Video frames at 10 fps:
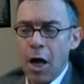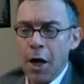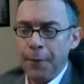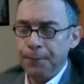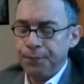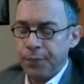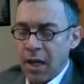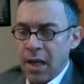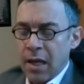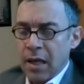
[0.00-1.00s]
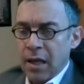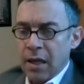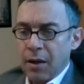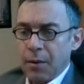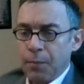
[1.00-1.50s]

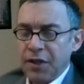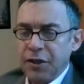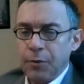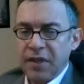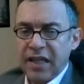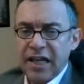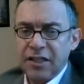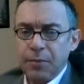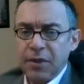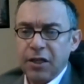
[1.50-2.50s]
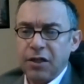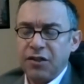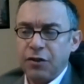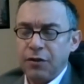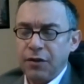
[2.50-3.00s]
But there began to be a
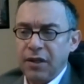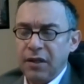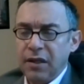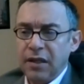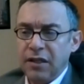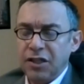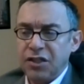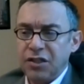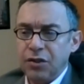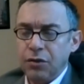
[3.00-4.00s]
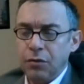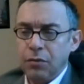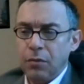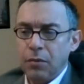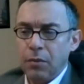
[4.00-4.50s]
concern that in addition
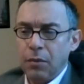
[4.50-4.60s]
to